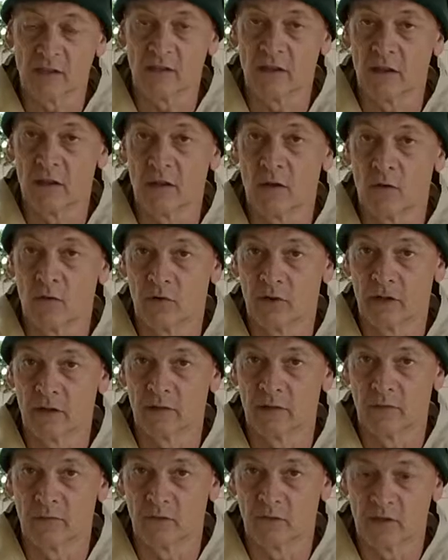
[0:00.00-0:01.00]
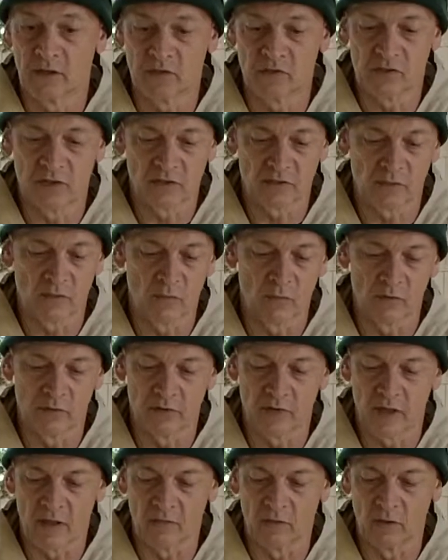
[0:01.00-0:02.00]
today over in England if you get a chance to go over there
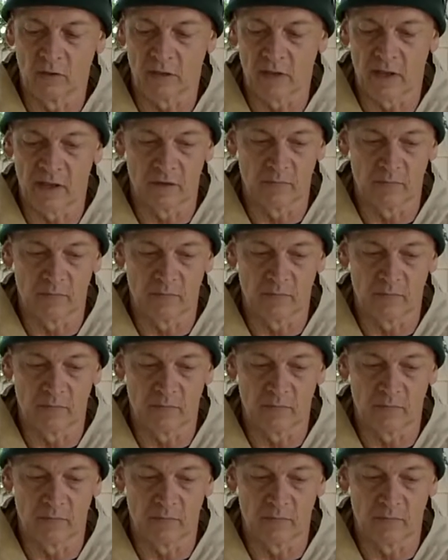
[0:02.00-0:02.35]
and have a look at